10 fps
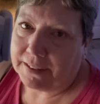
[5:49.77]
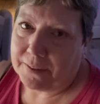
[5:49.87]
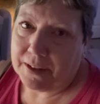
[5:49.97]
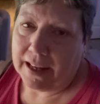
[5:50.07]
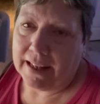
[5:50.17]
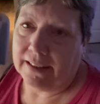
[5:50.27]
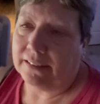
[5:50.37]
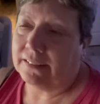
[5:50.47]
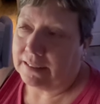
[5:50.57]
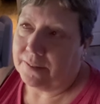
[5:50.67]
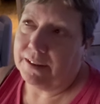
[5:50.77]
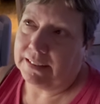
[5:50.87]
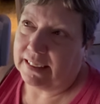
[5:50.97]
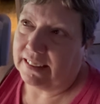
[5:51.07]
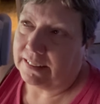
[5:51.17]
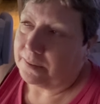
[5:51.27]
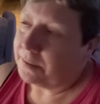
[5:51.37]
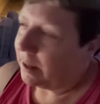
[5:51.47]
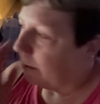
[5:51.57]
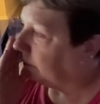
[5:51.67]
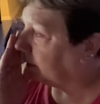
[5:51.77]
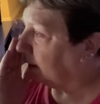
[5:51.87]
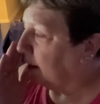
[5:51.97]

78, 76 sometimes,